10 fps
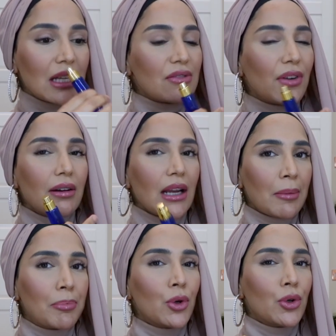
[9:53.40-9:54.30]
It's very
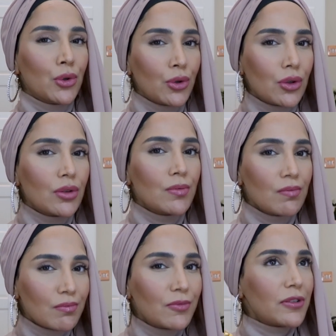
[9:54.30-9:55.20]
like bukhur.
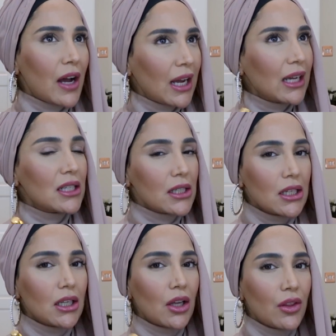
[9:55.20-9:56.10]
Hide.
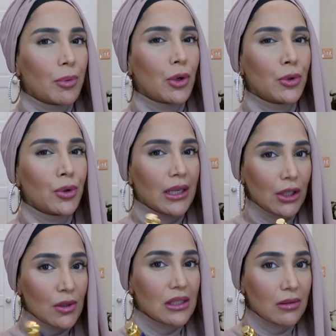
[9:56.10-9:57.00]
You know the bohur
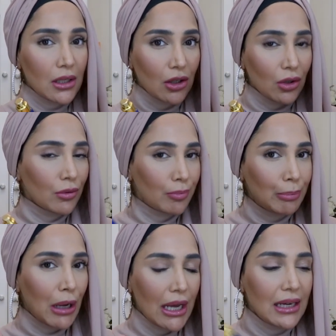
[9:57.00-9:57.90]
exactly that you
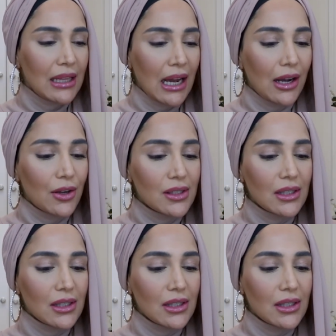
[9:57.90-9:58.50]
burn in the house?